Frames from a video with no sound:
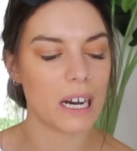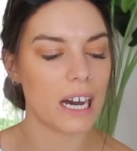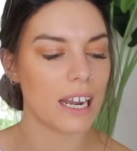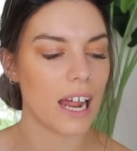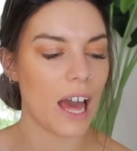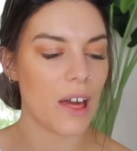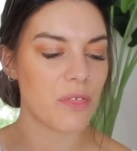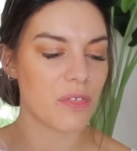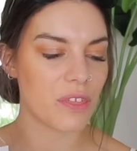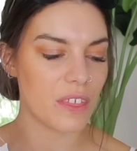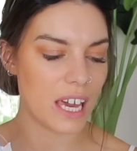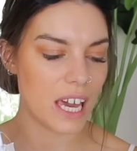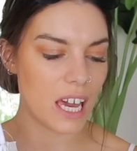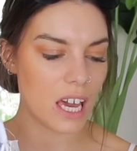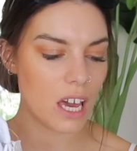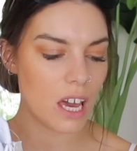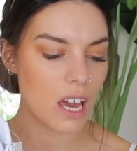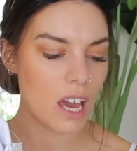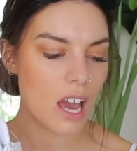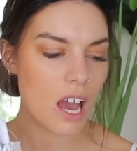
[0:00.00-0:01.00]
but I
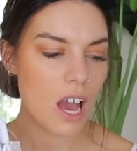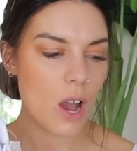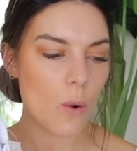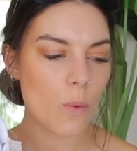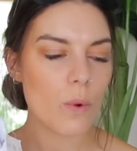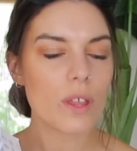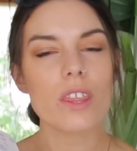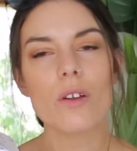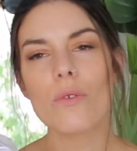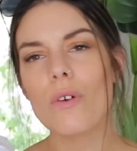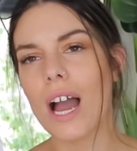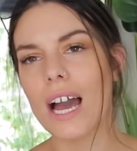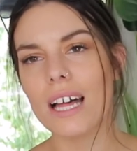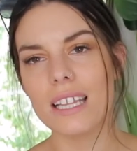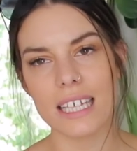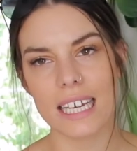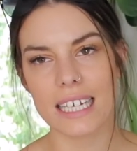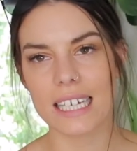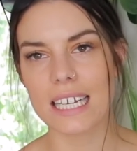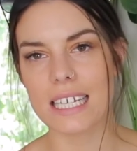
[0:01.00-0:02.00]
think with the
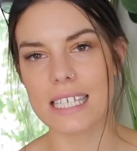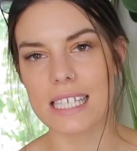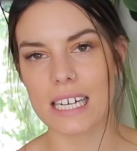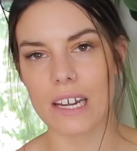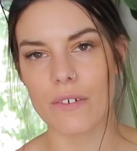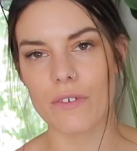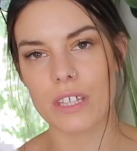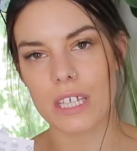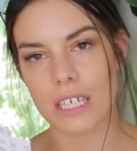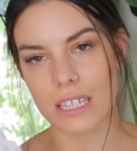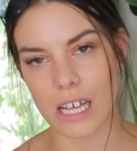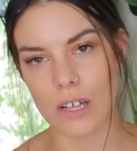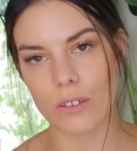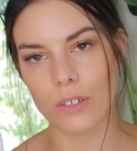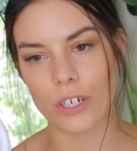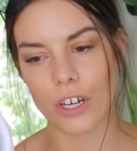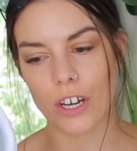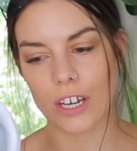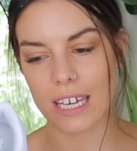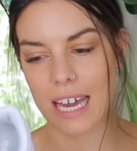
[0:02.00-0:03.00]
right leggings and everything, they'll
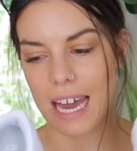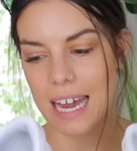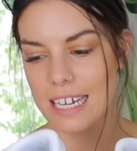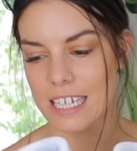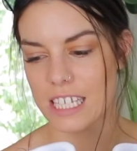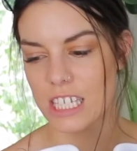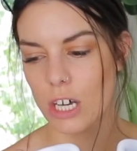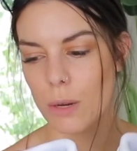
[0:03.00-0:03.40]
look okay.